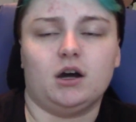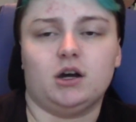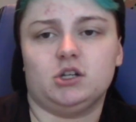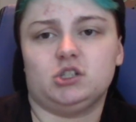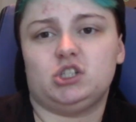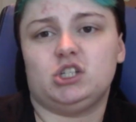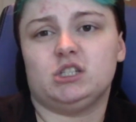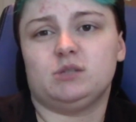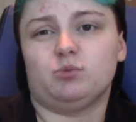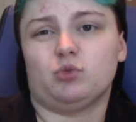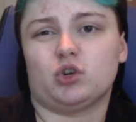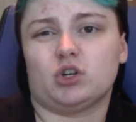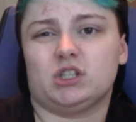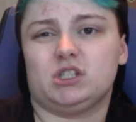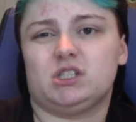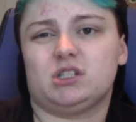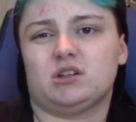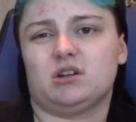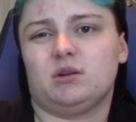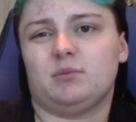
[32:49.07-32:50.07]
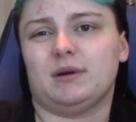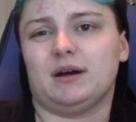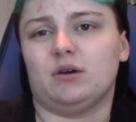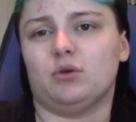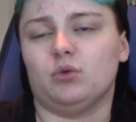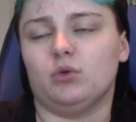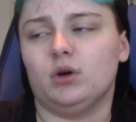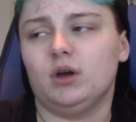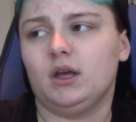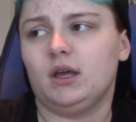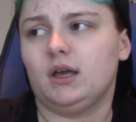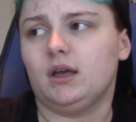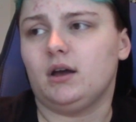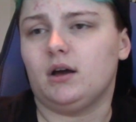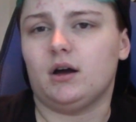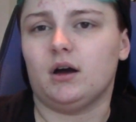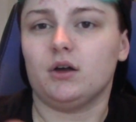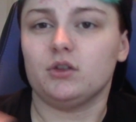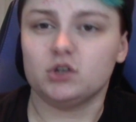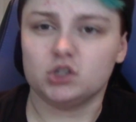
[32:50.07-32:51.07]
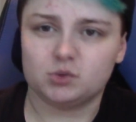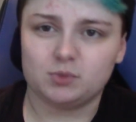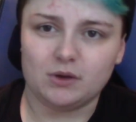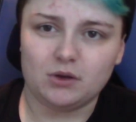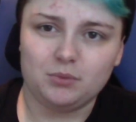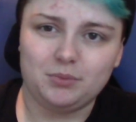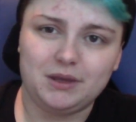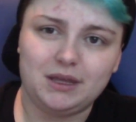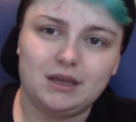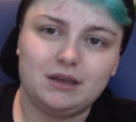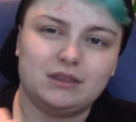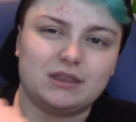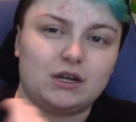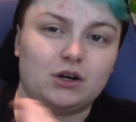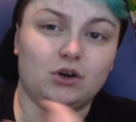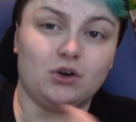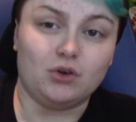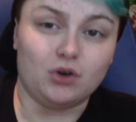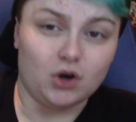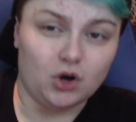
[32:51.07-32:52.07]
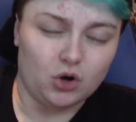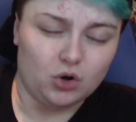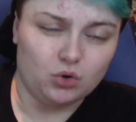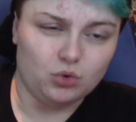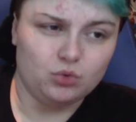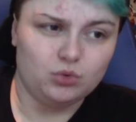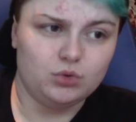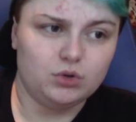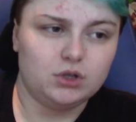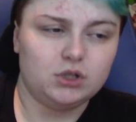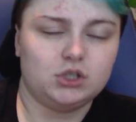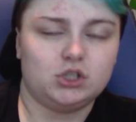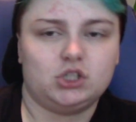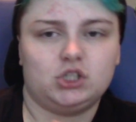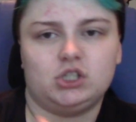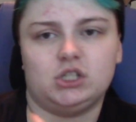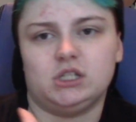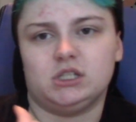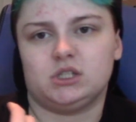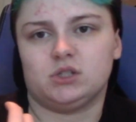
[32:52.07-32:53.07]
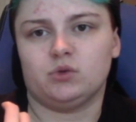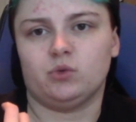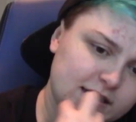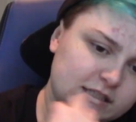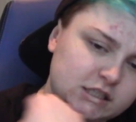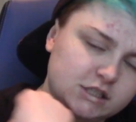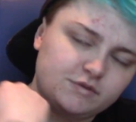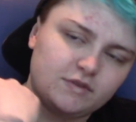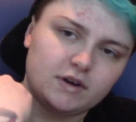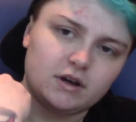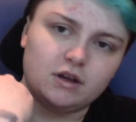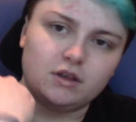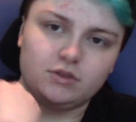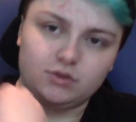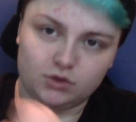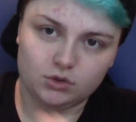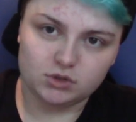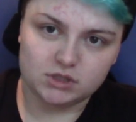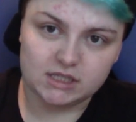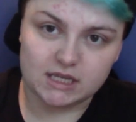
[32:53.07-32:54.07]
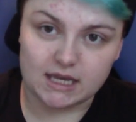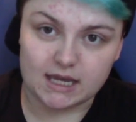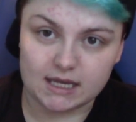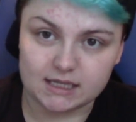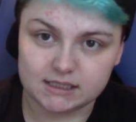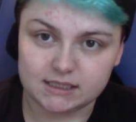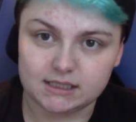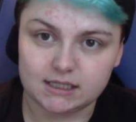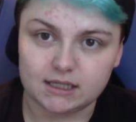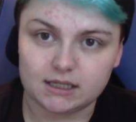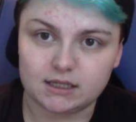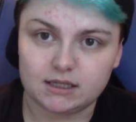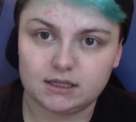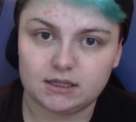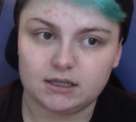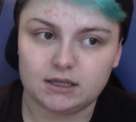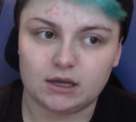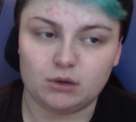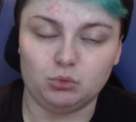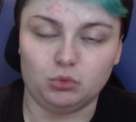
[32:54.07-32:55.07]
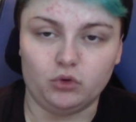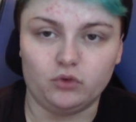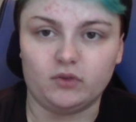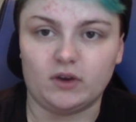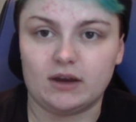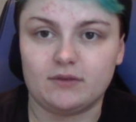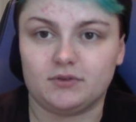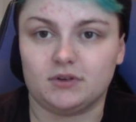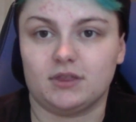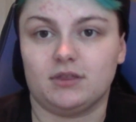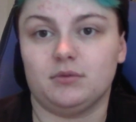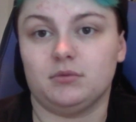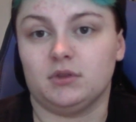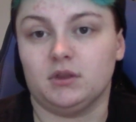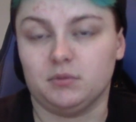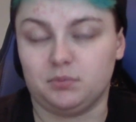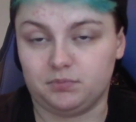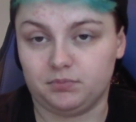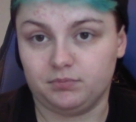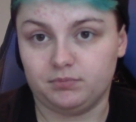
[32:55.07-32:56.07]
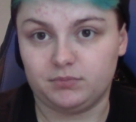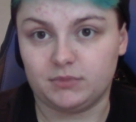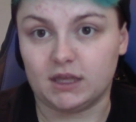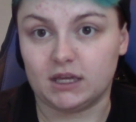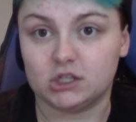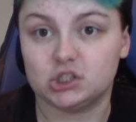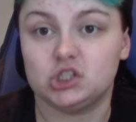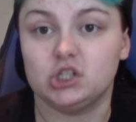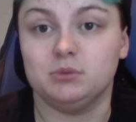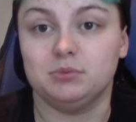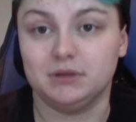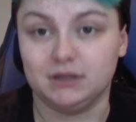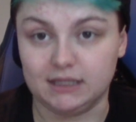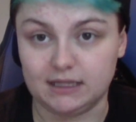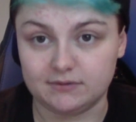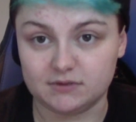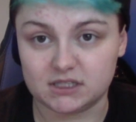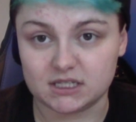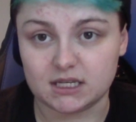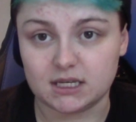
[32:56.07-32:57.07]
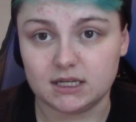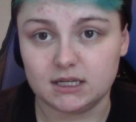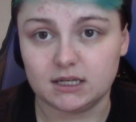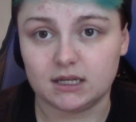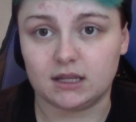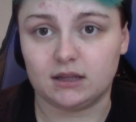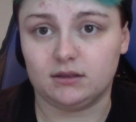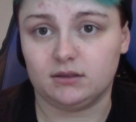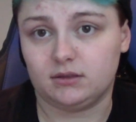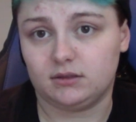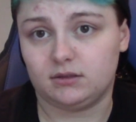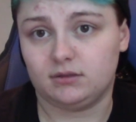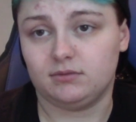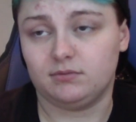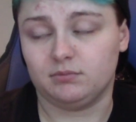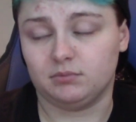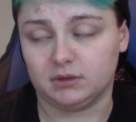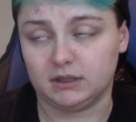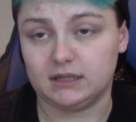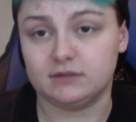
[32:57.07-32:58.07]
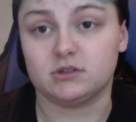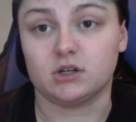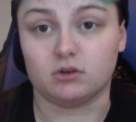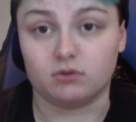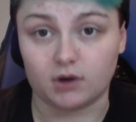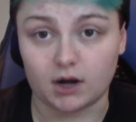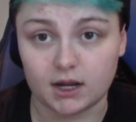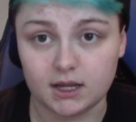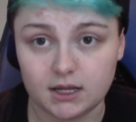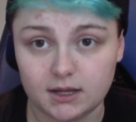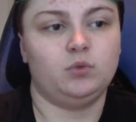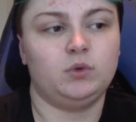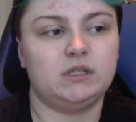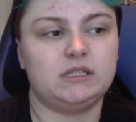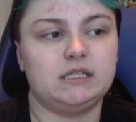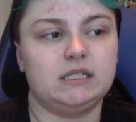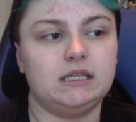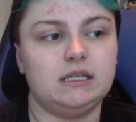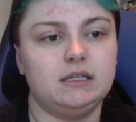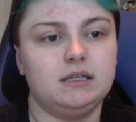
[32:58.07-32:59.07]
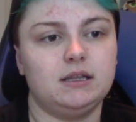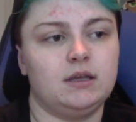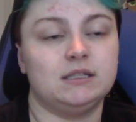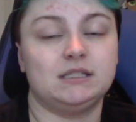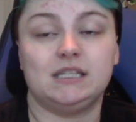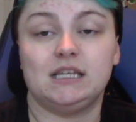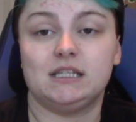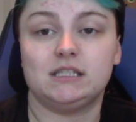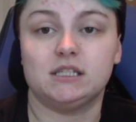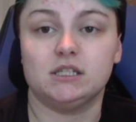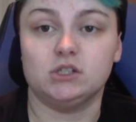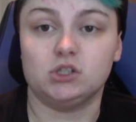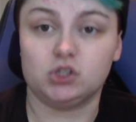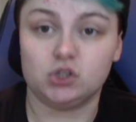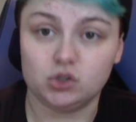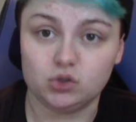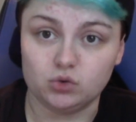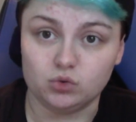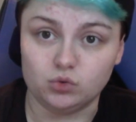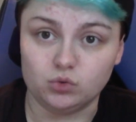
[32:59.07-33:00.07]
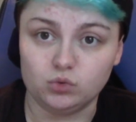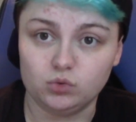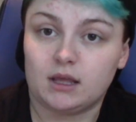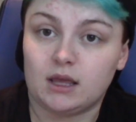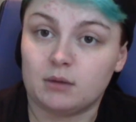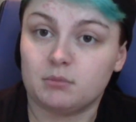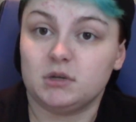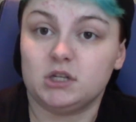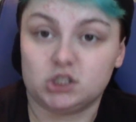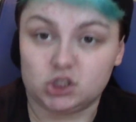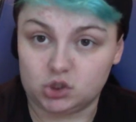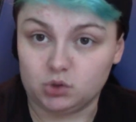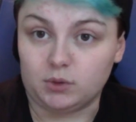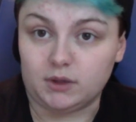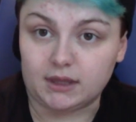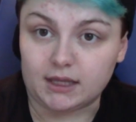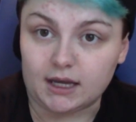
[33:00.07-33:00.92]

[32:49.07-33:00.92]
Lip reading: She's more concerned about others' well-being than her own. She's very enthusiastic and will fight for the things she believes in and believes are right. We see in season 2, Amity's doing